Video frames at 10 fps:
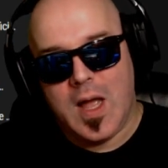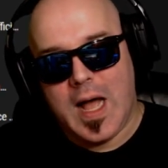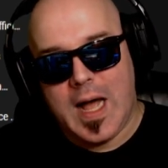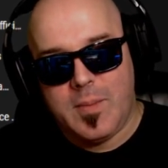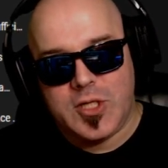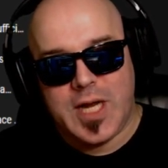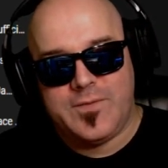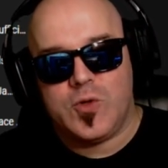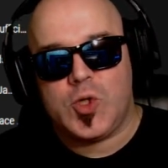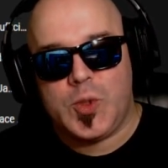How much
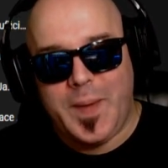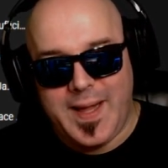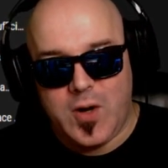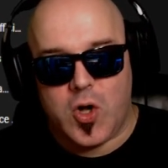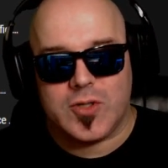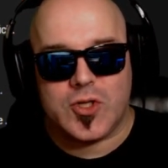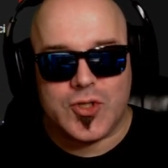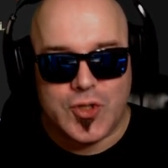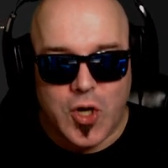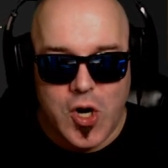have you spent on
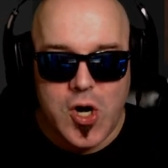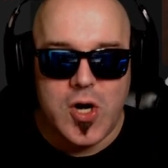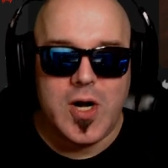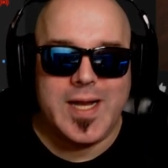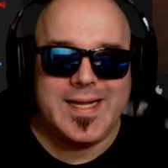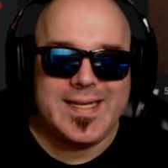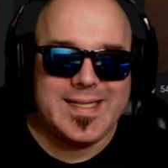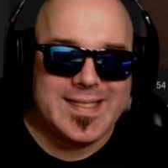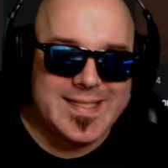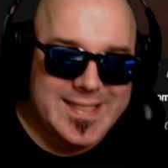Star
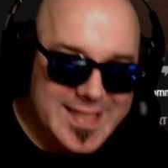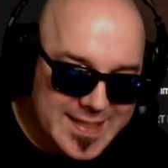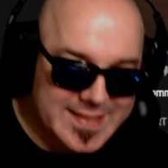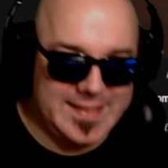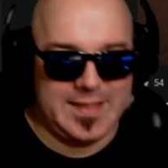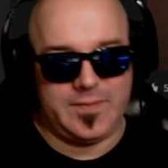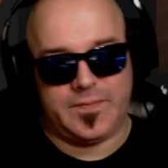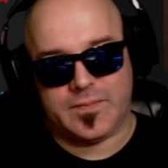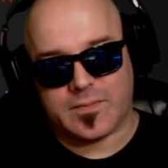Citizen?